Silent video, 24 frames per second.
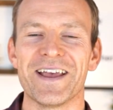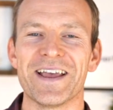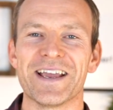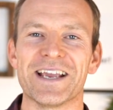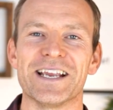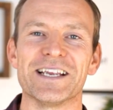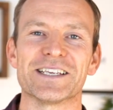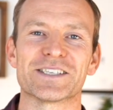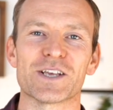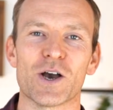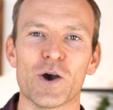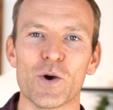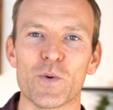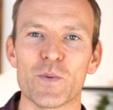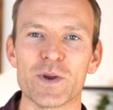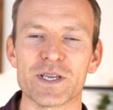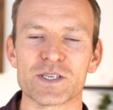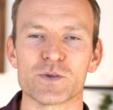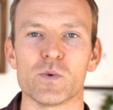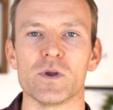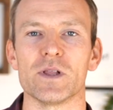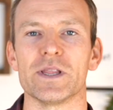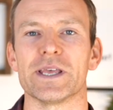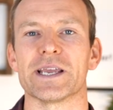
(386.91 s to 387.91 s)
He's
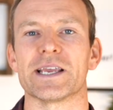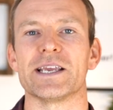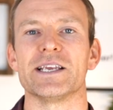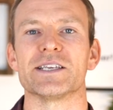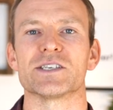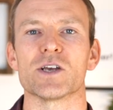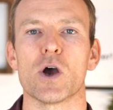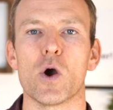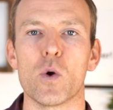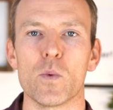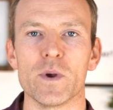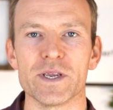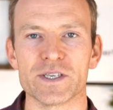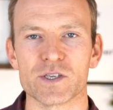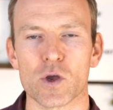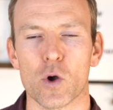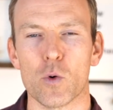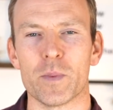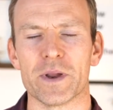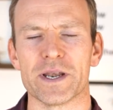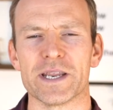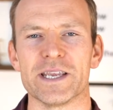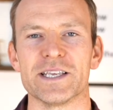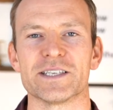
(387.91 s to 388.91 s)
always willing. He's always
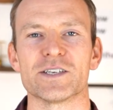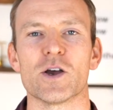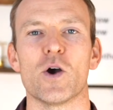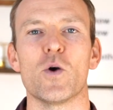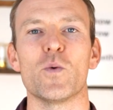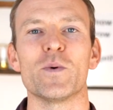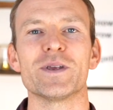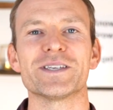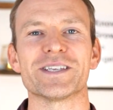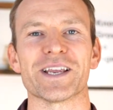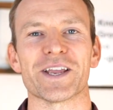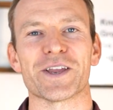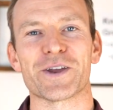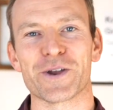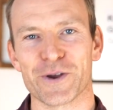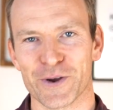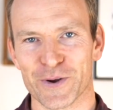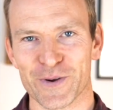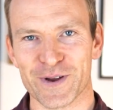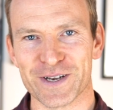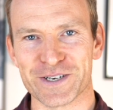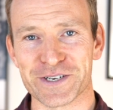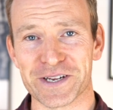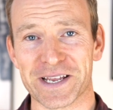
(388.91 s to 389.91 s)
open. He's always
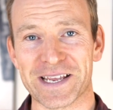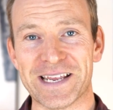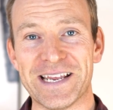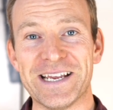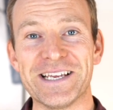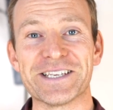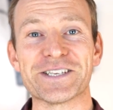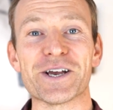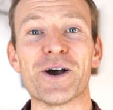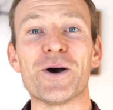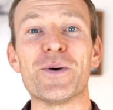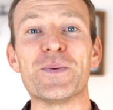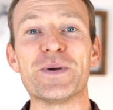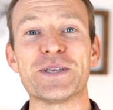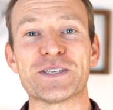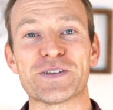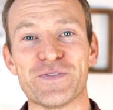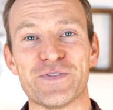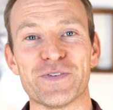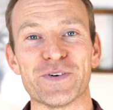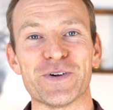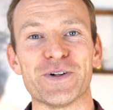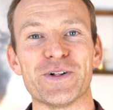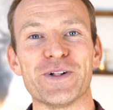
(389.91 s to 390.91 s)
encouraging. He's always
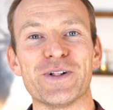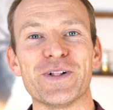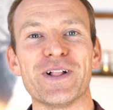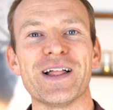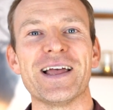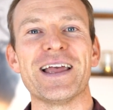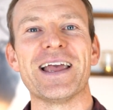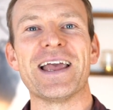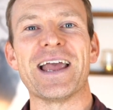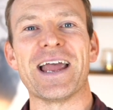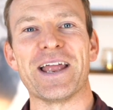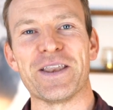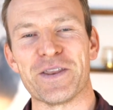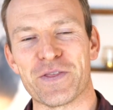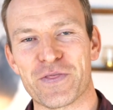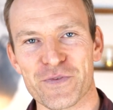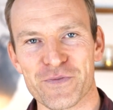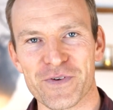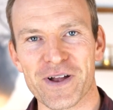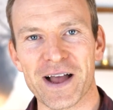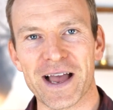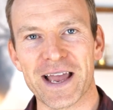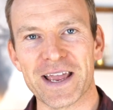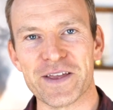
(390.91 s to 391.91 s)
full and
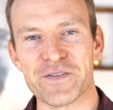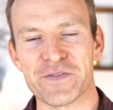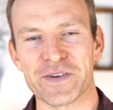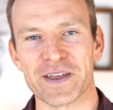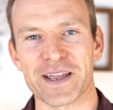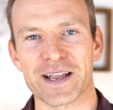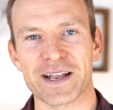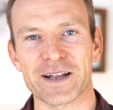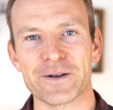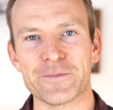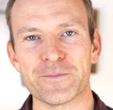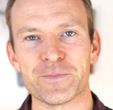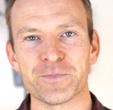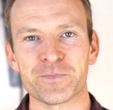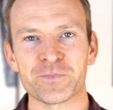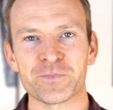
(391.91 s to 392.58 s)
thriving.